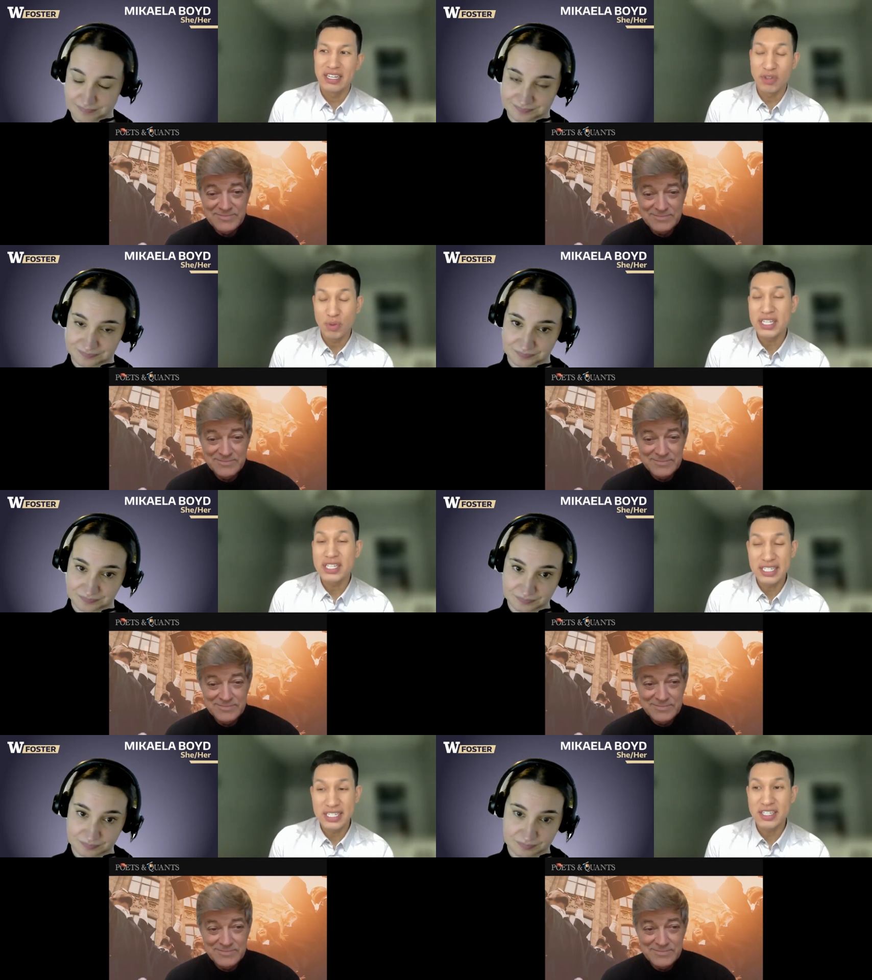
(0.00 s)
Speaker 1: if you
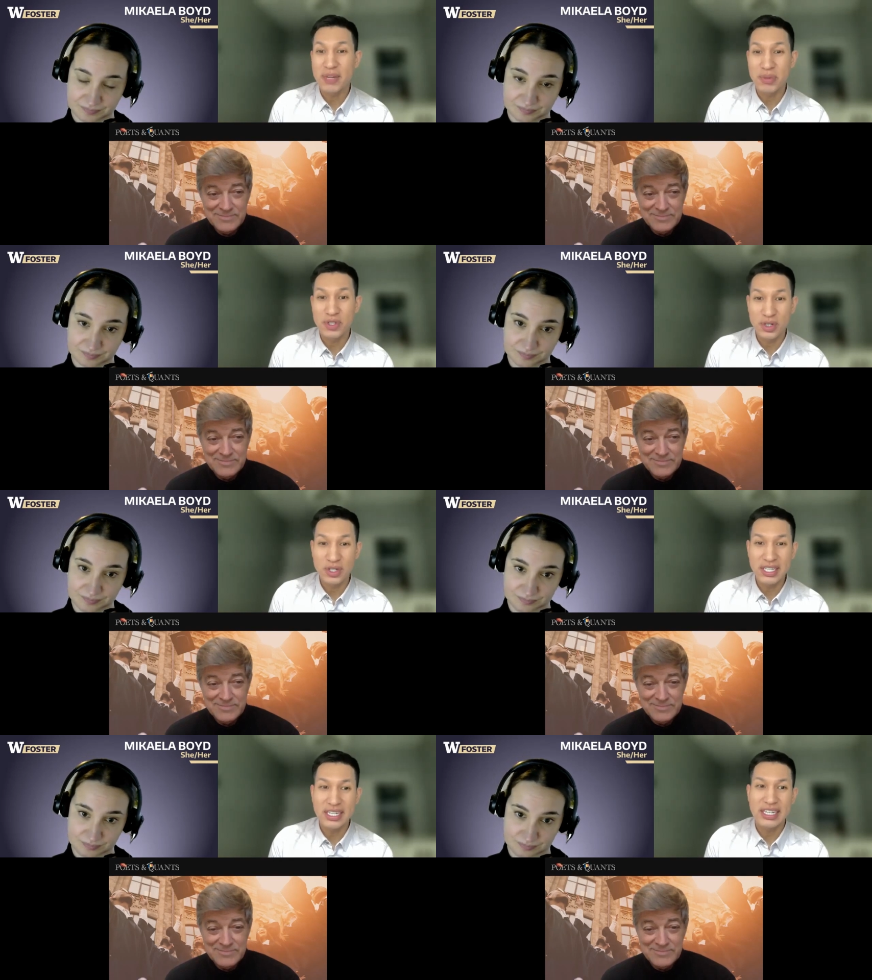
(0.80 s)
want to seize the
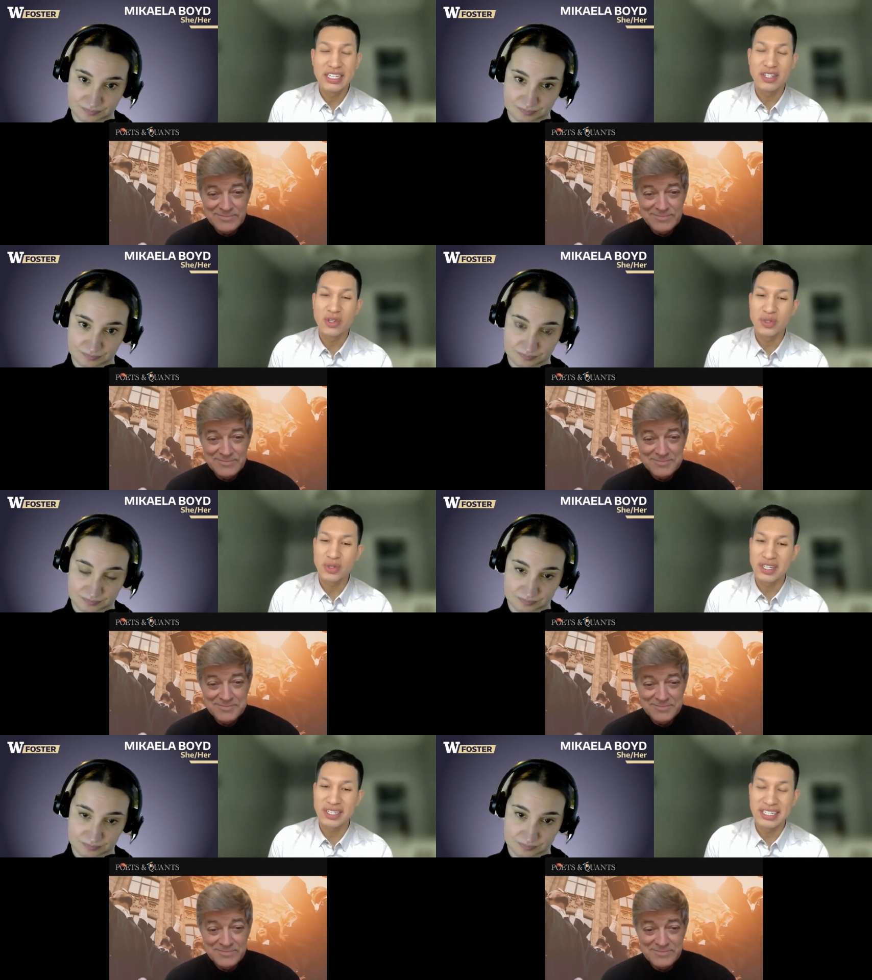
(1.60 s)
opportunity, it's
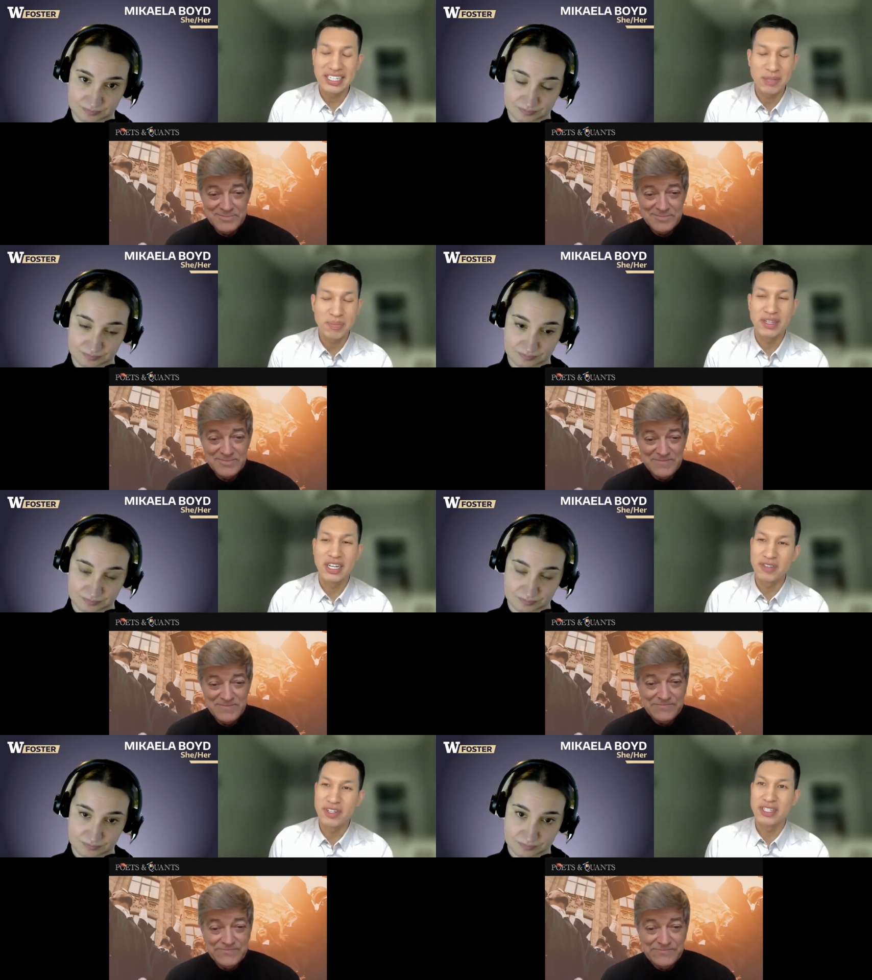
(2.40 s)
also going to eat
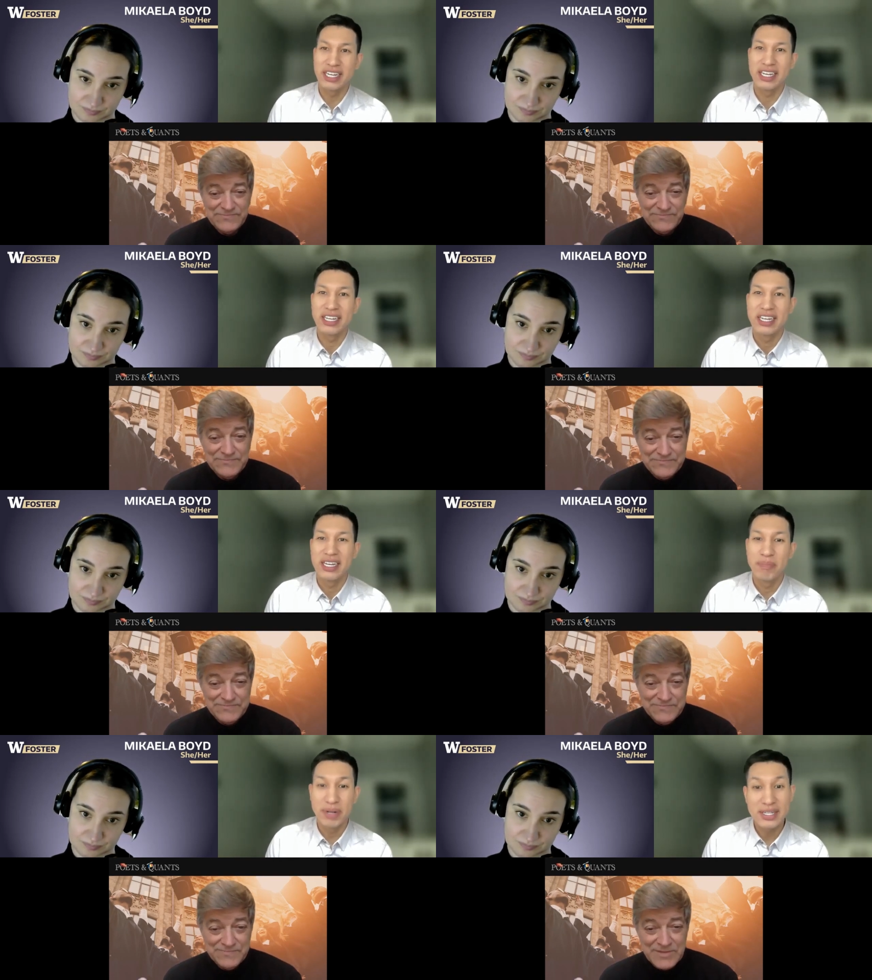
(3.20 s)
up a lot of your day,
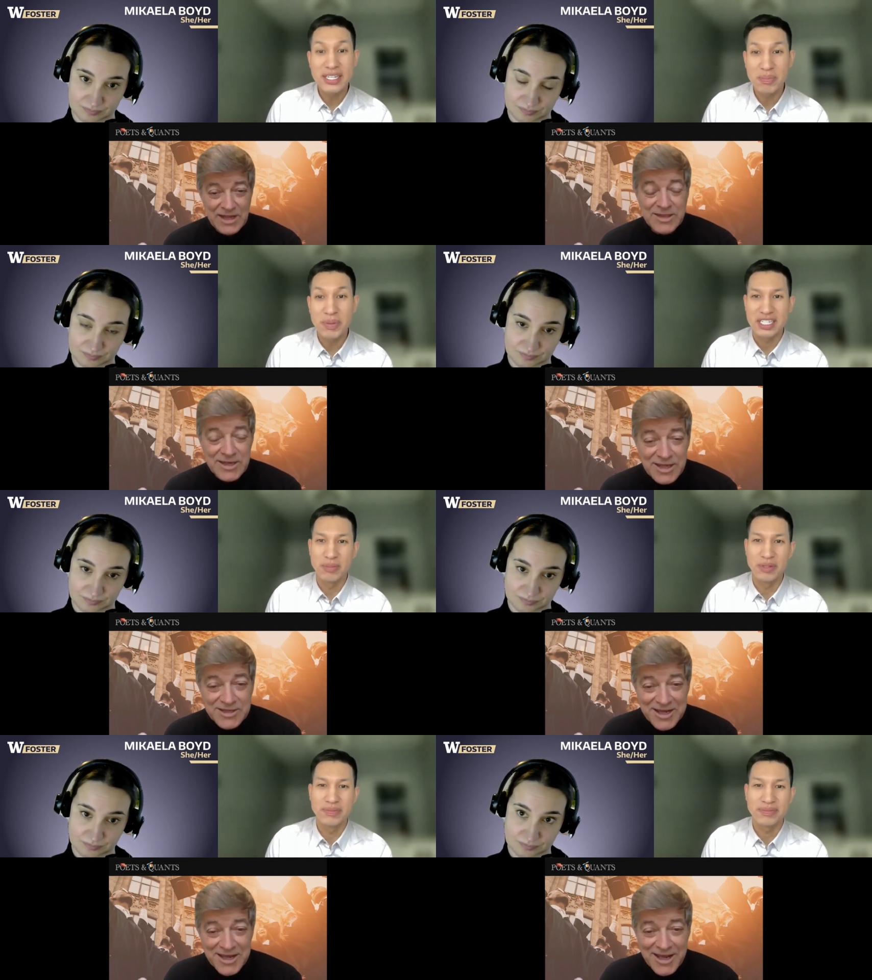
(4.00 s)
but it
Speaker 2: is
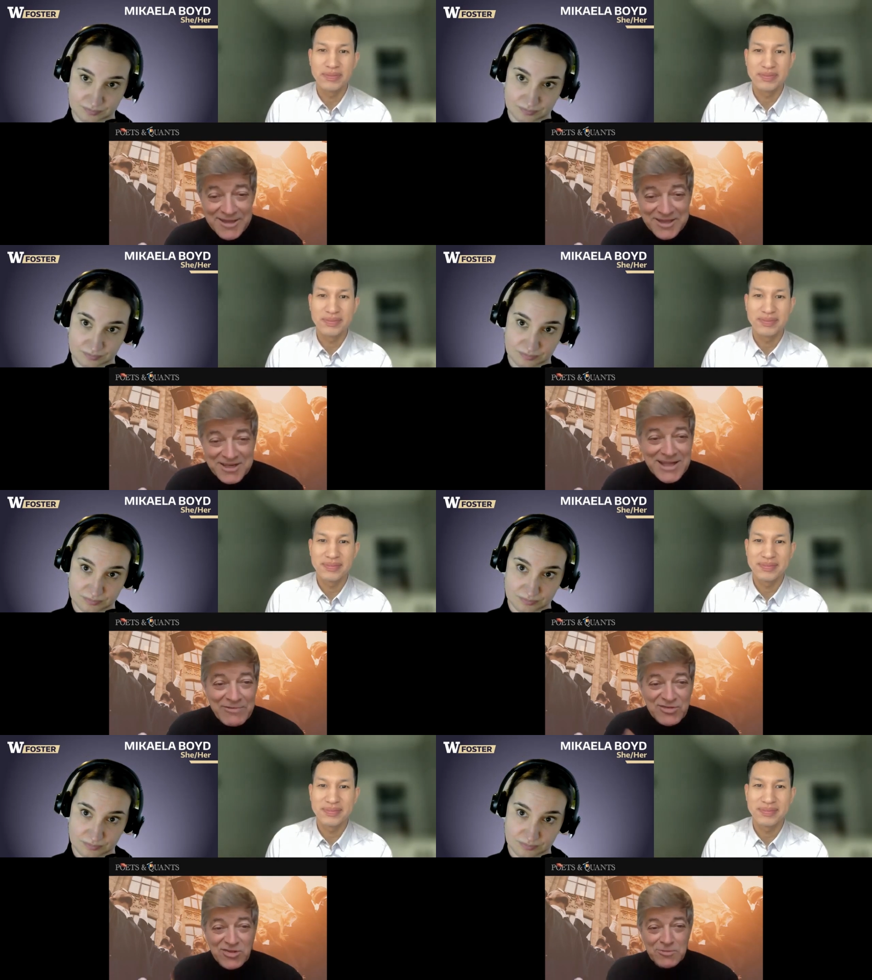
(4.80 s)
possible. And they
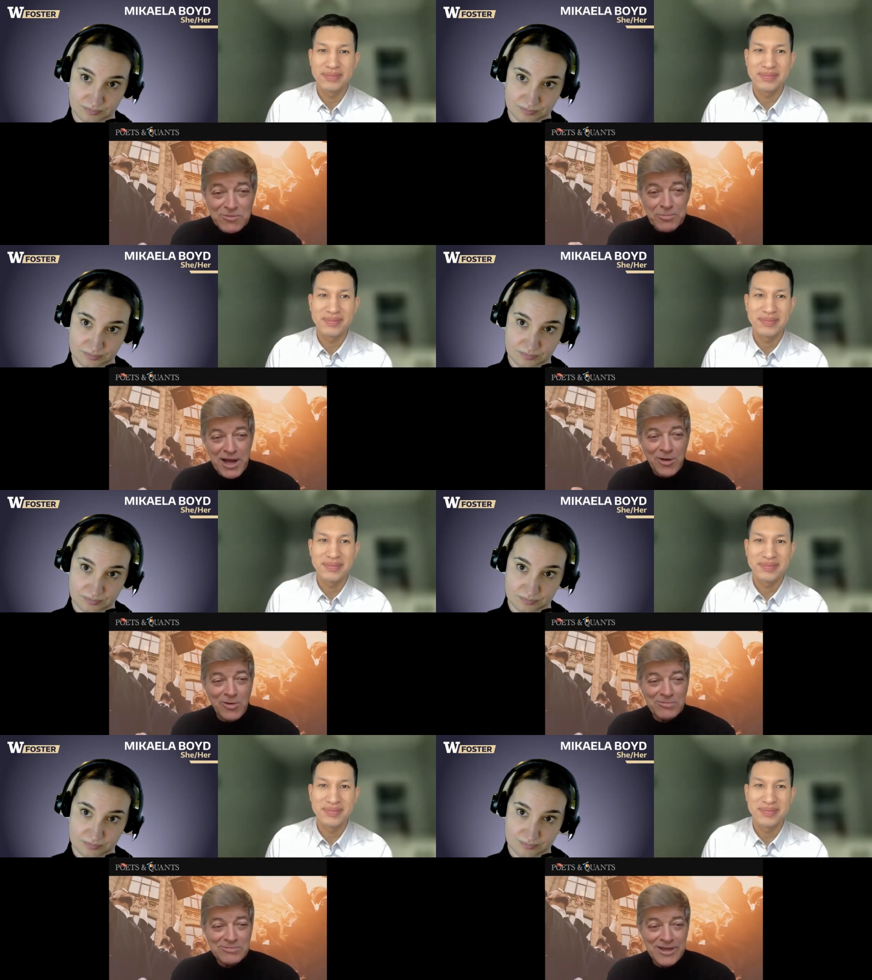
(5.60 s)
need to have a
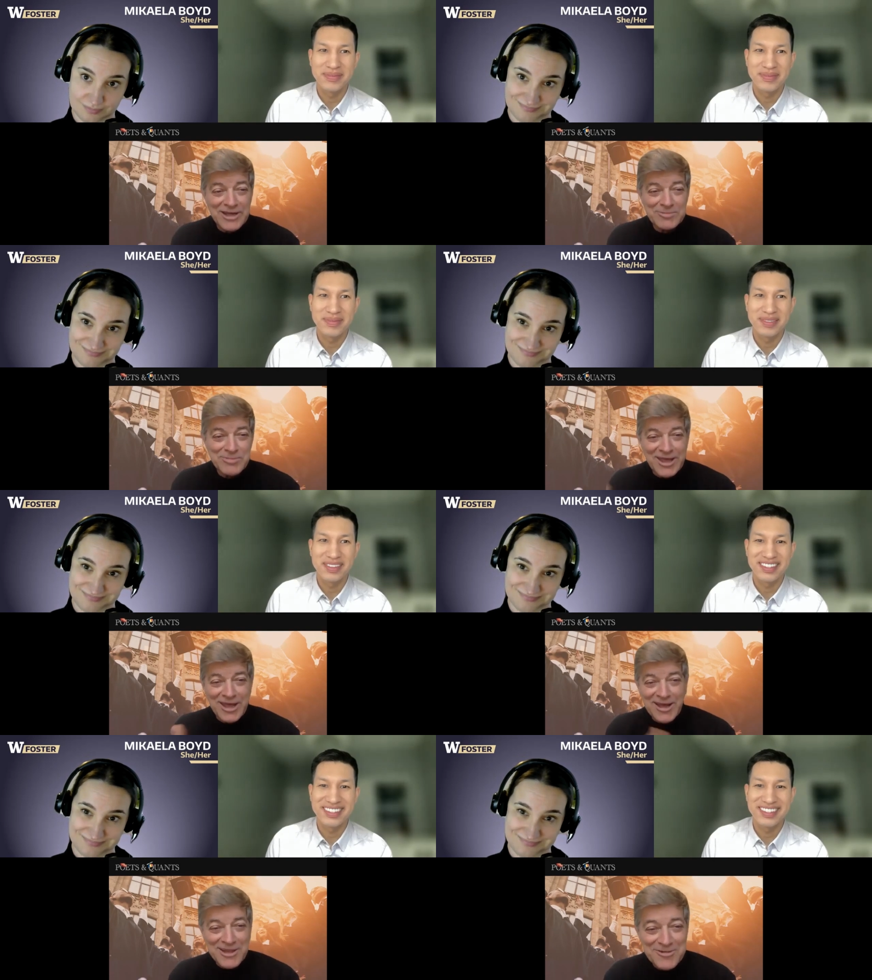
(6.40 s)
superpower like
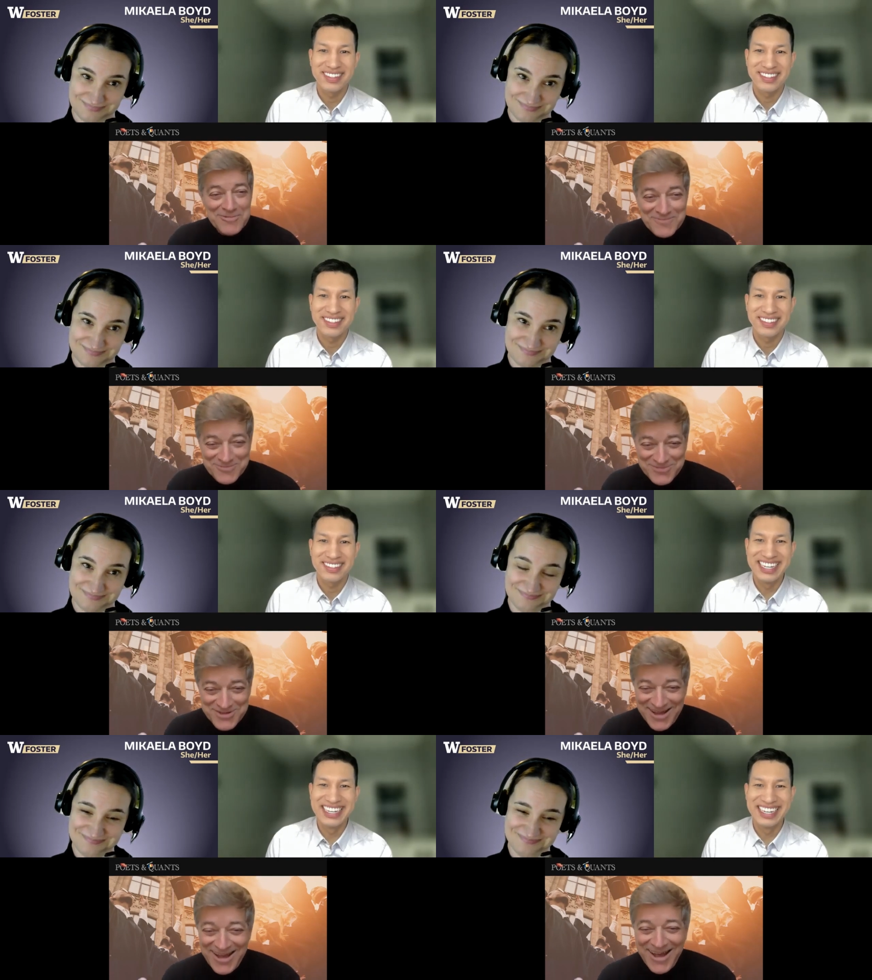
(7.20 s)
Michaela.
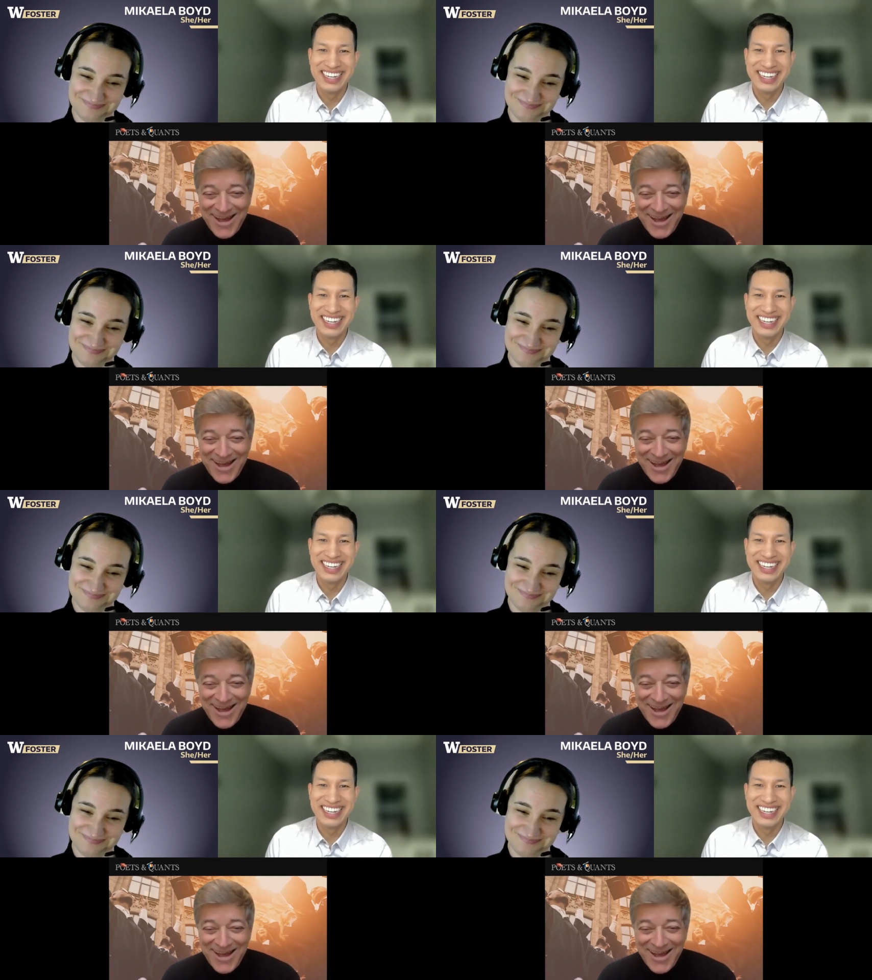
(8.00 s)
A